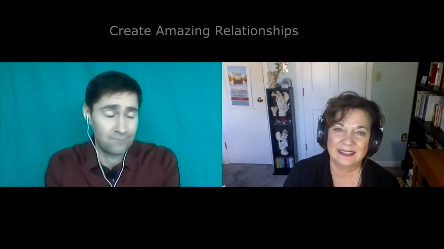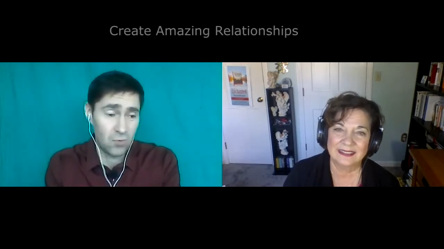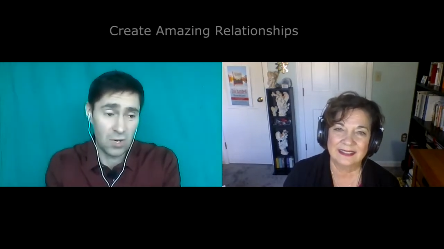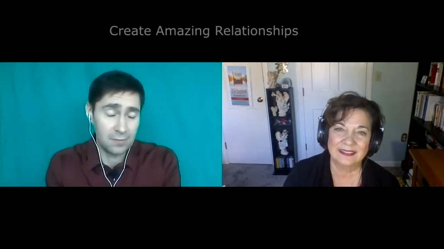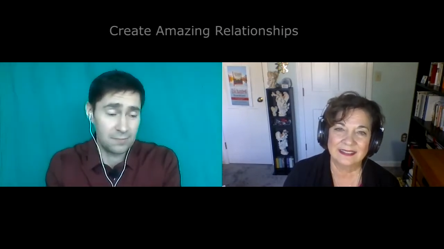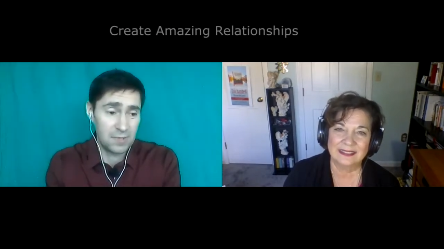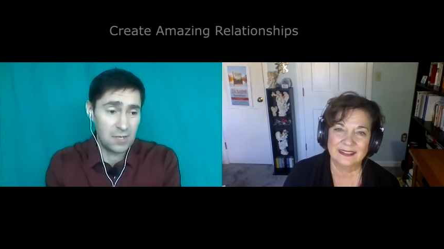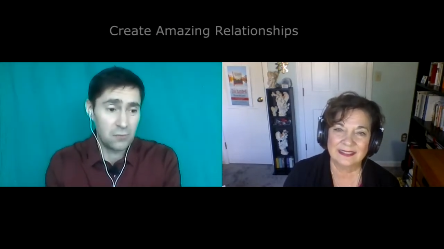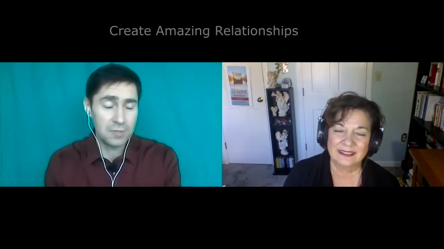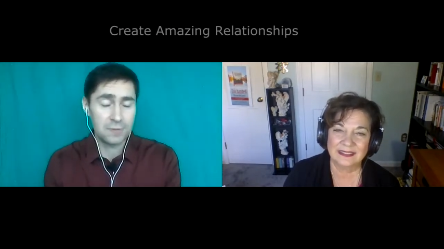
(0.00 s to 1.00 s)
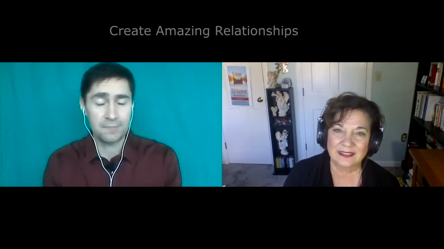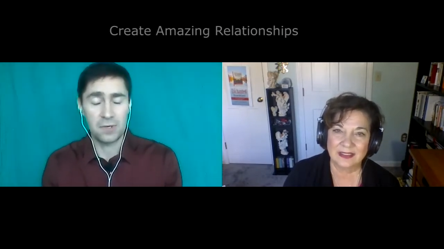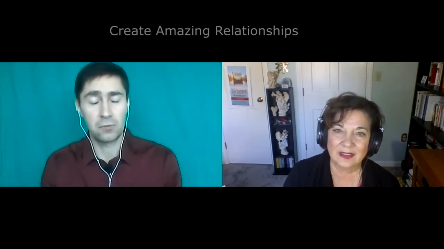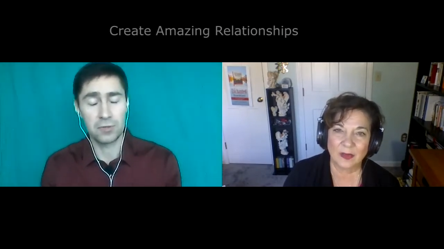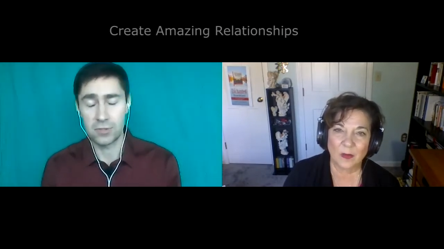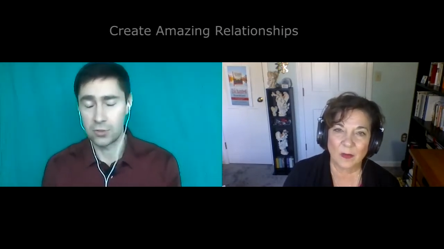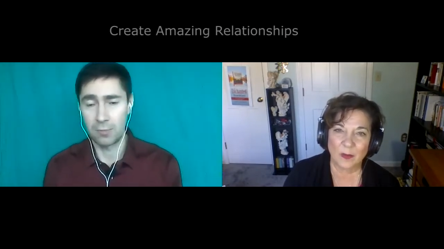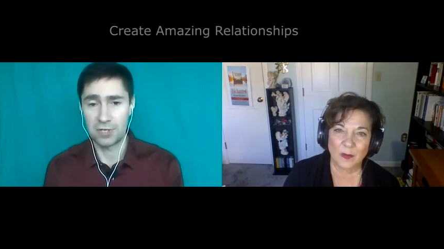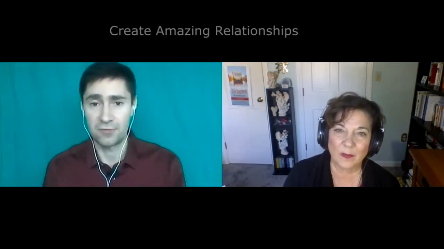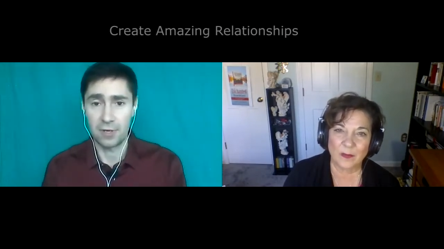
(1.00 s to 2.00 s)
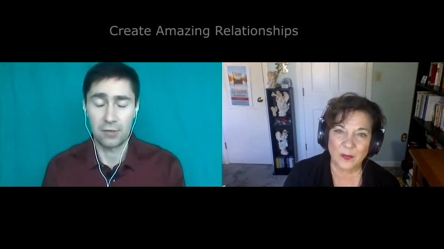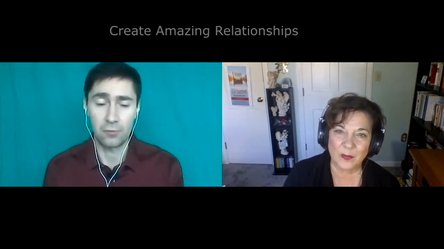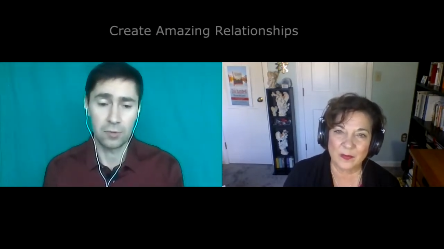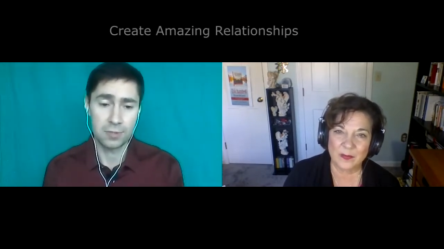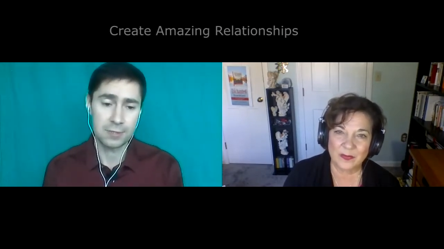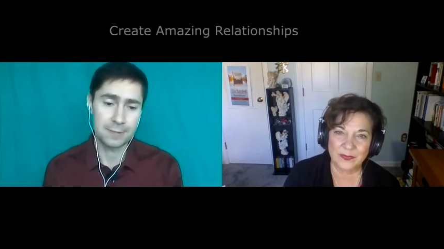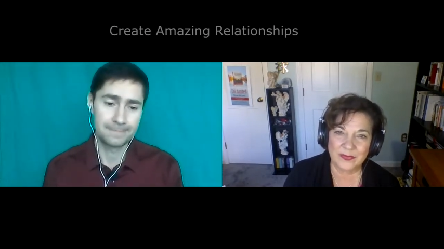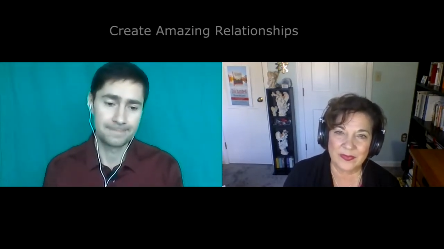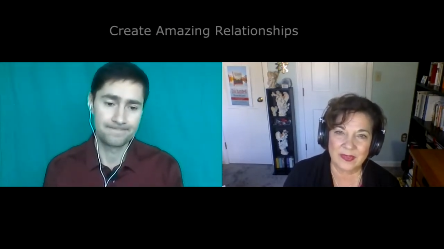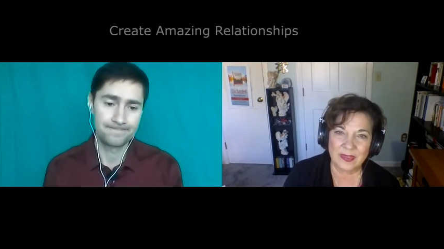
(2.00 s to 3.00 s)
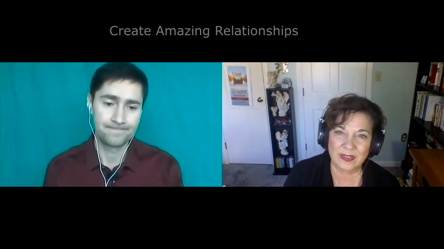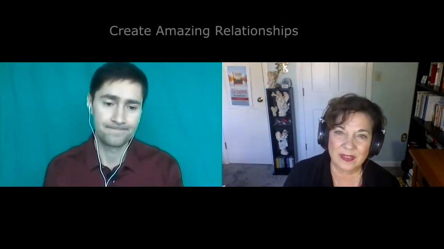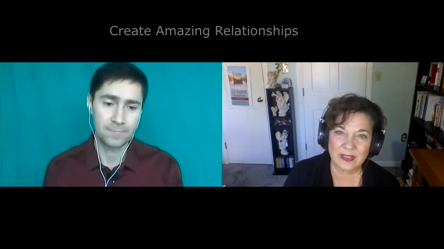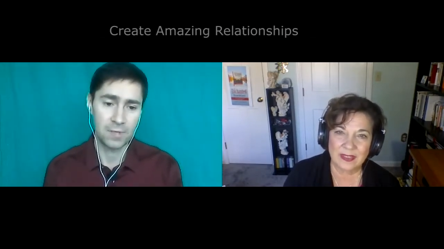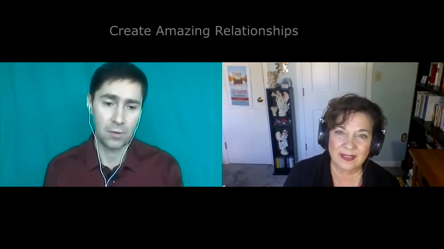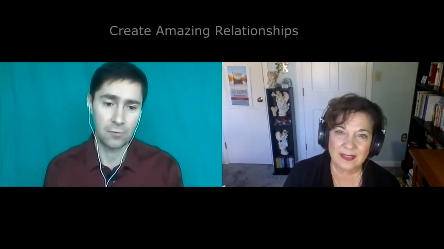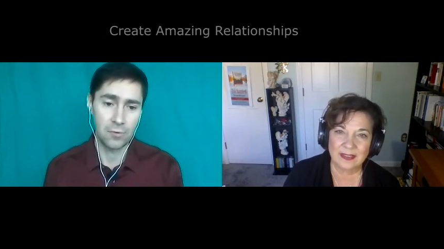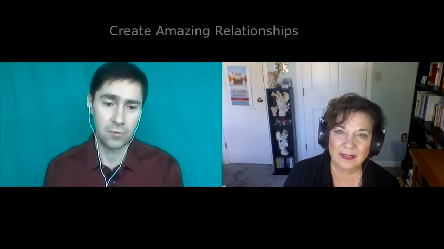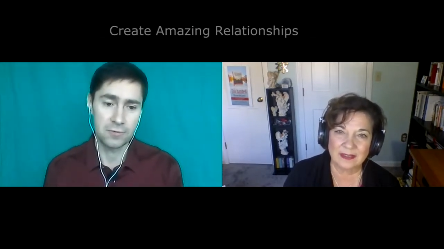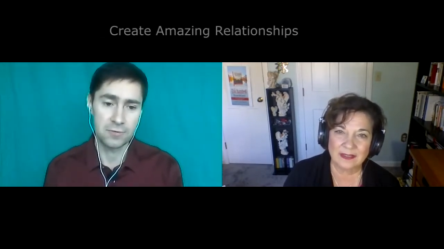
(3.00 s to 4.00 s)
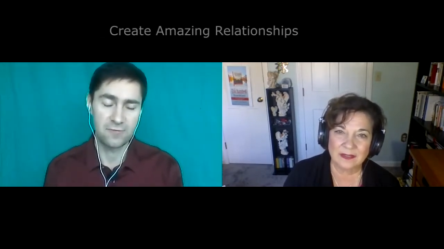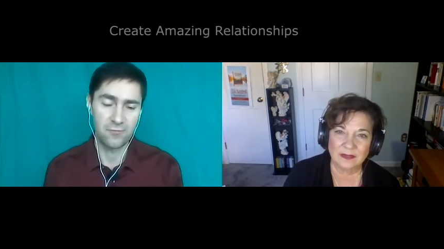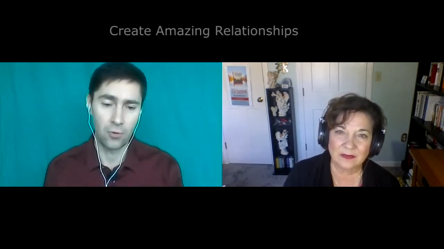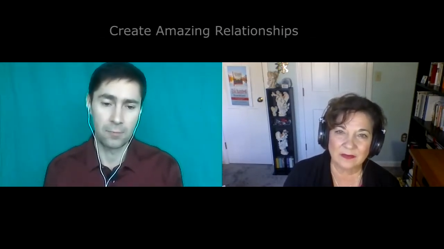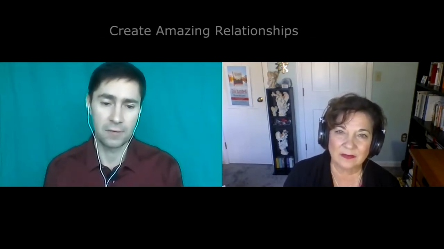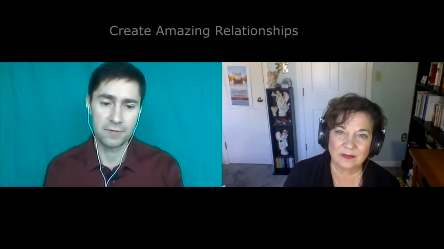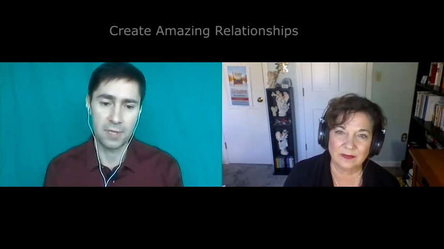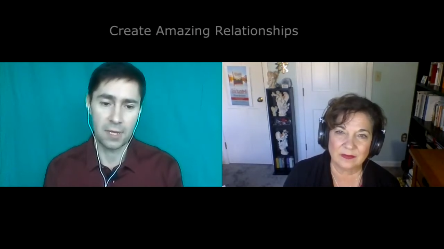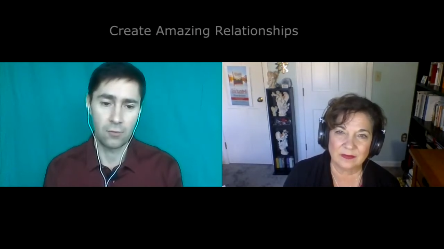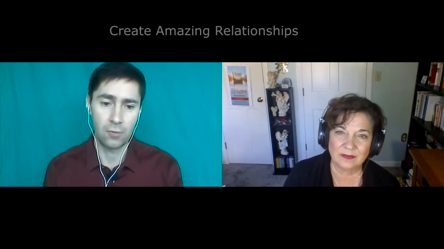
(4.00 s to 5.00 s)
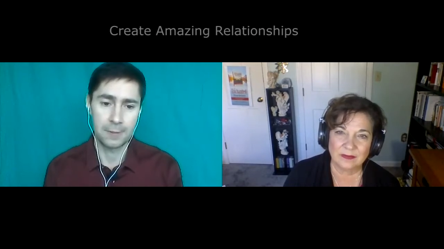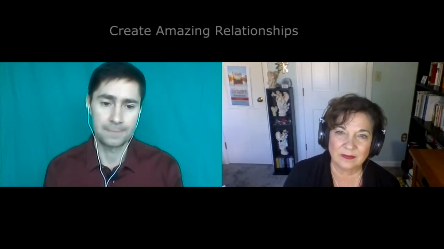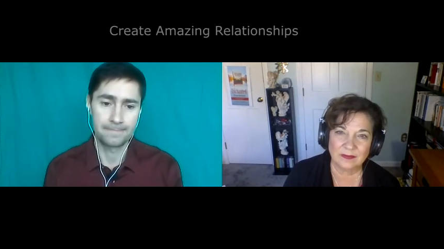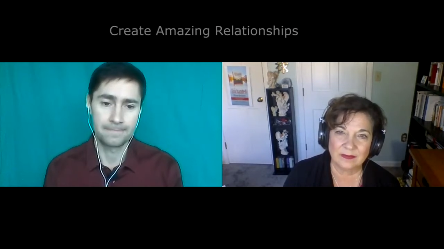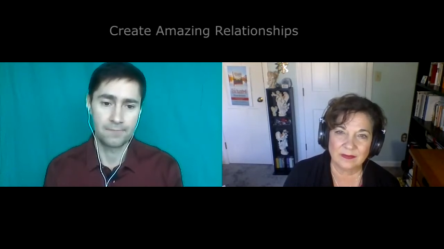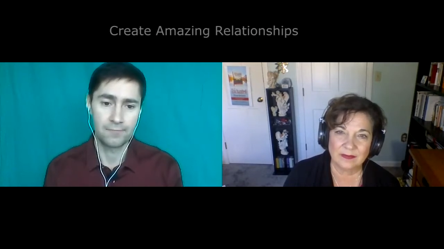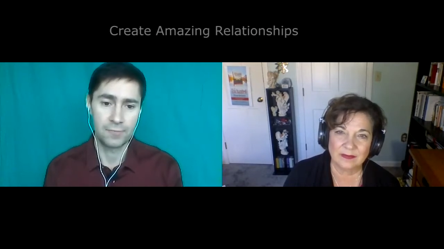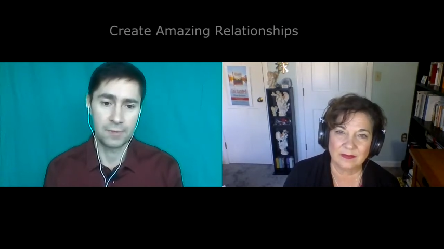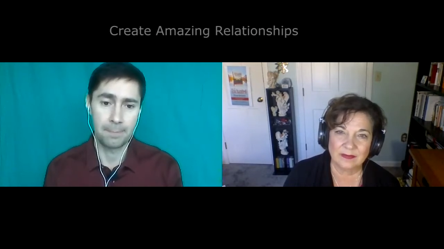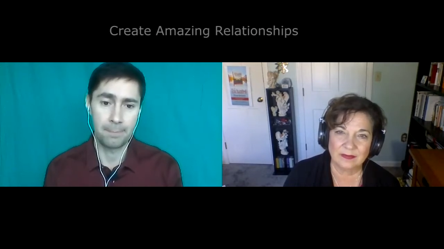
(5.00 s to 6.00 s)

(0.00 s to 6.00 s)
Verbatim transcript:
Speaker 1: well it was it was so much fun it was you know those four months they were the,